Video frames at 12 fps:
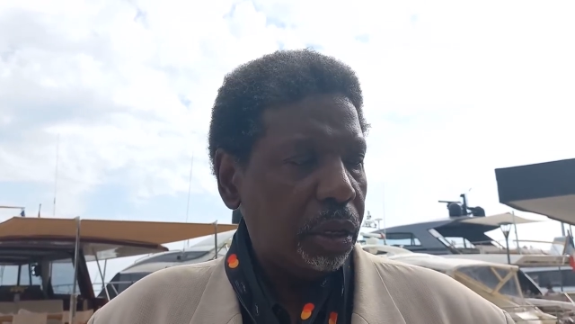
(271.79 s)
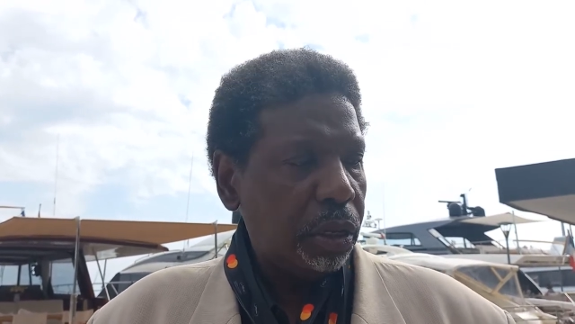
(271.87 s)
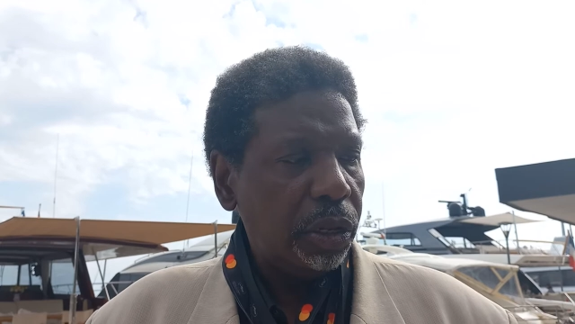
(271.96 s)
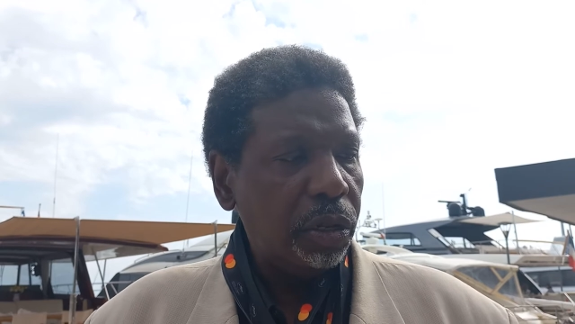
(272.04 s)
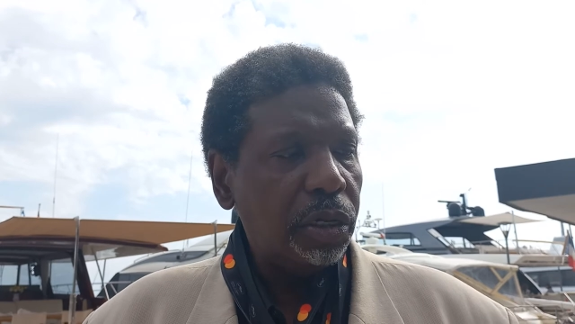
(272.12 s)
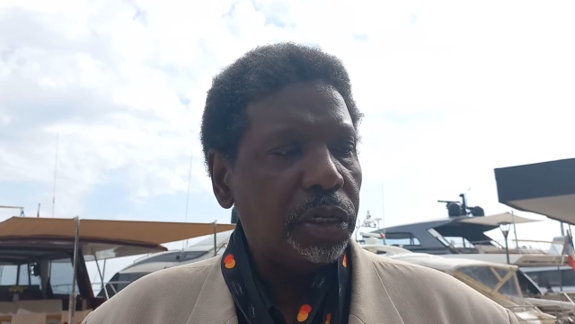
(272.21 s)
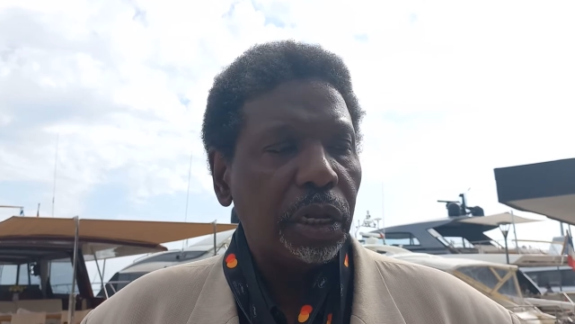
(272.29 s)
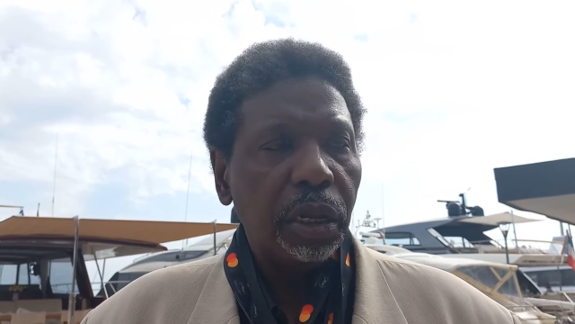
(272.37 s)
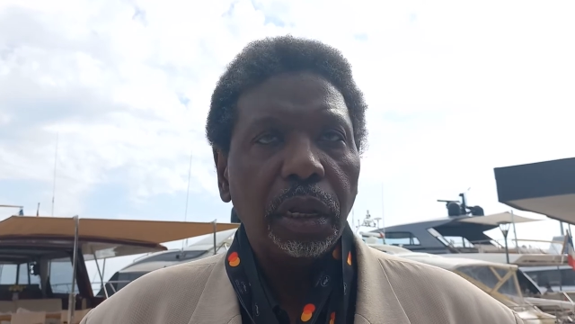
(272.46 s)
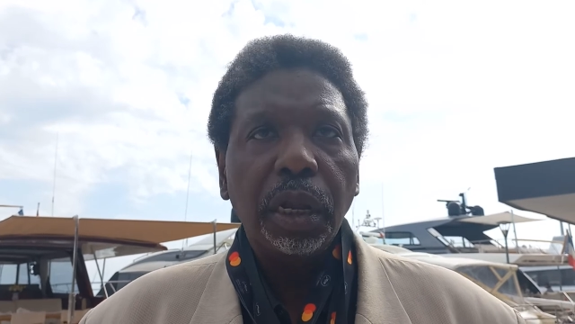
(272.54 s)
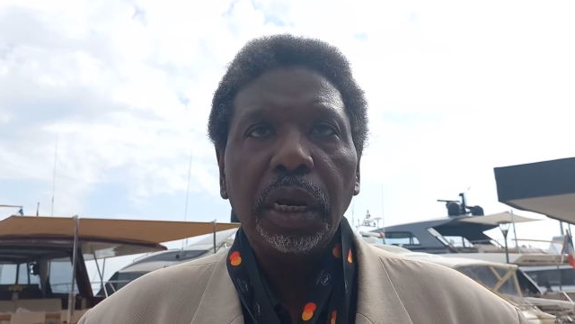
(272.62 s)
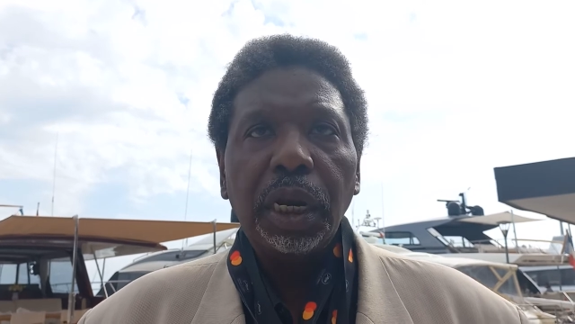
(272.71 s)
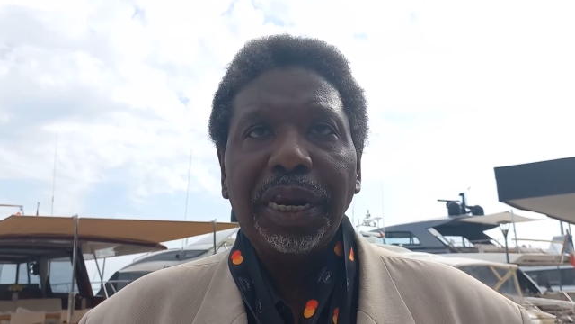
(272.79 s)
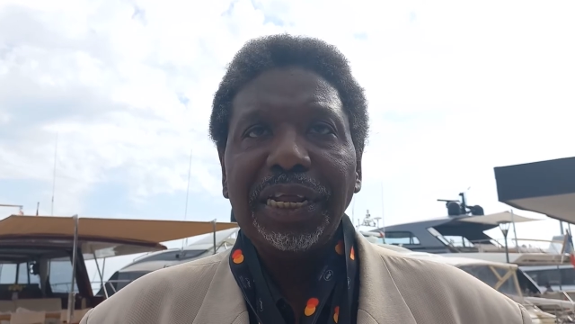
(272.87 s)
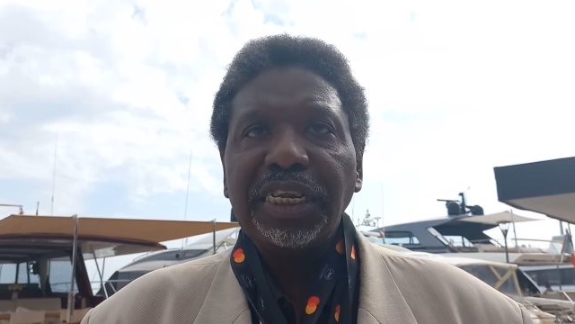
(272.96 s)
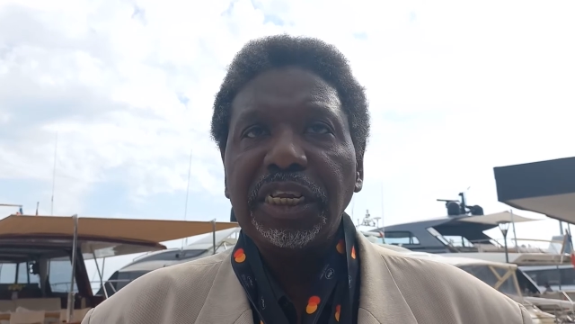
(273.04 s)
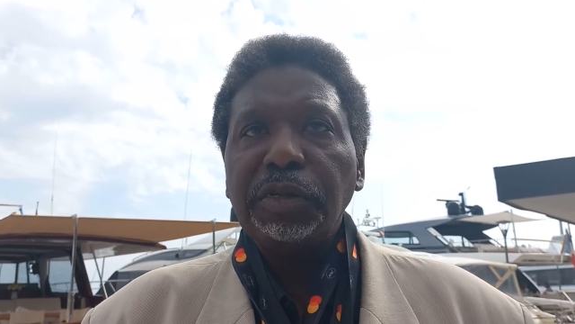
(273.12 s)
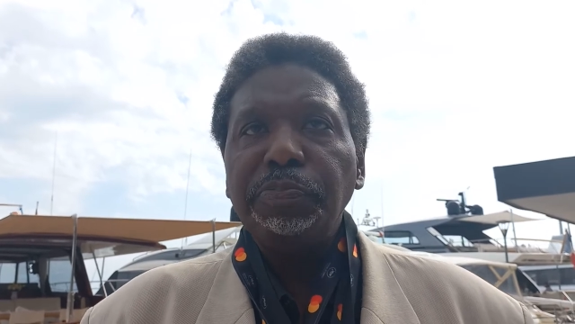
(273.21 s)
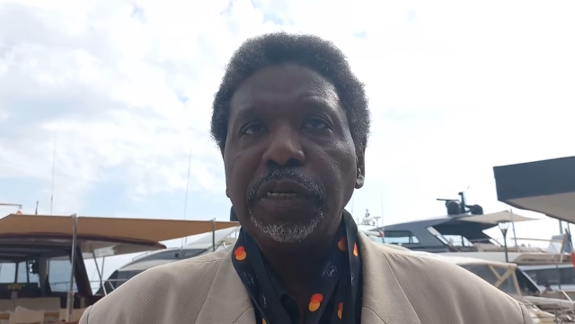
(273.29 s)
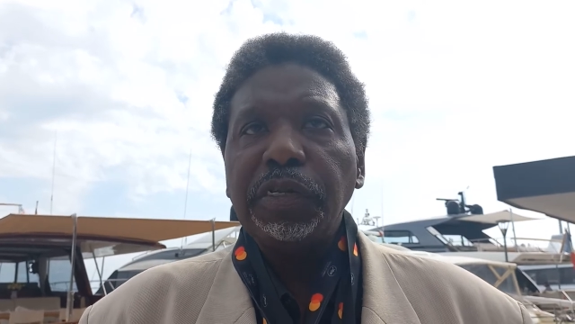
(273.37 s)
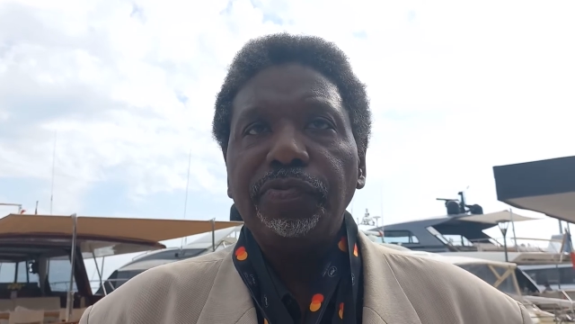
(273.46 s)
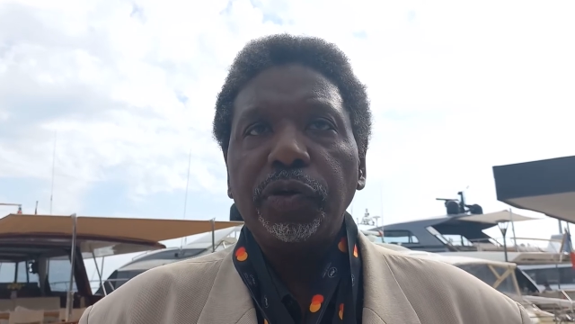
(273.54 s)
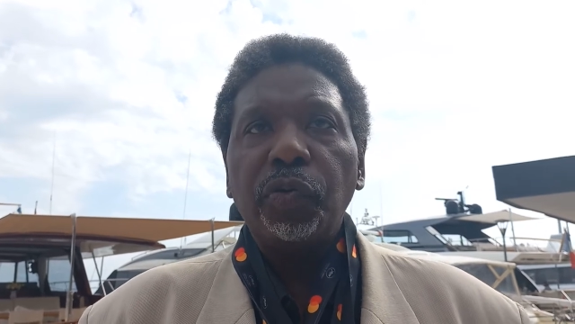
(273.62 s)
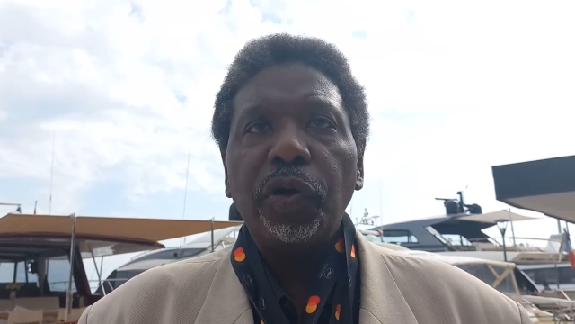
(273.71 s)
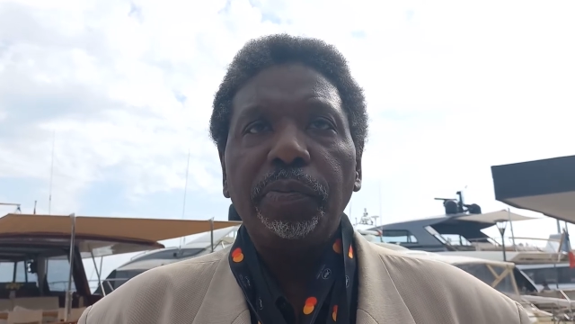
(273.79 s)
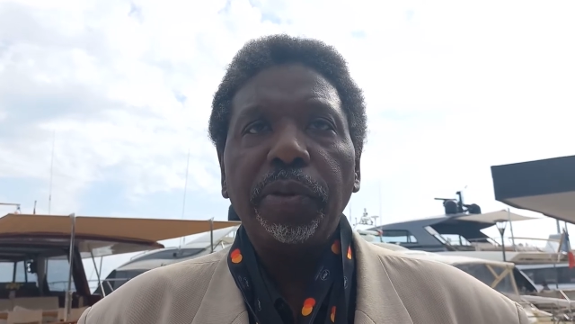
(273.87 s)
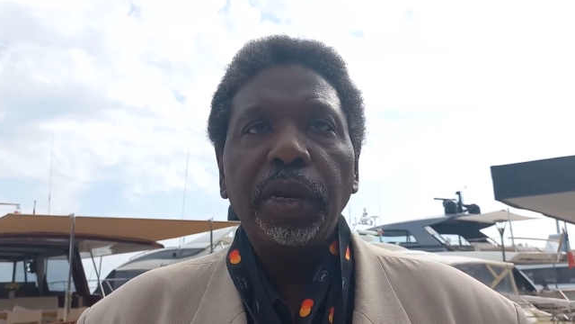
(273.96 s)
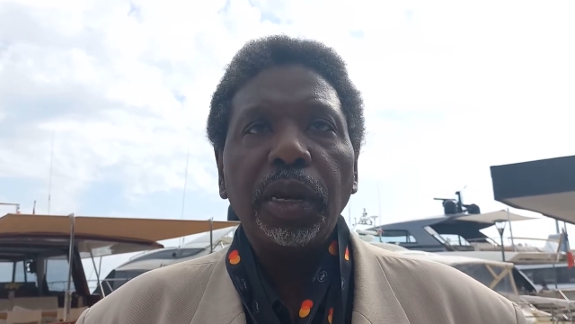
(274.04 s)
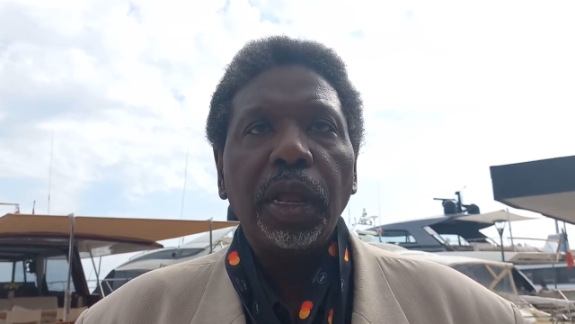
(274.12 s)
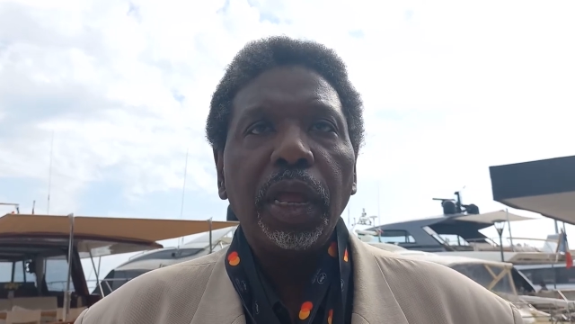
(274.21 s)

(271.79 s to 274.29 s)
using less expensive equipment,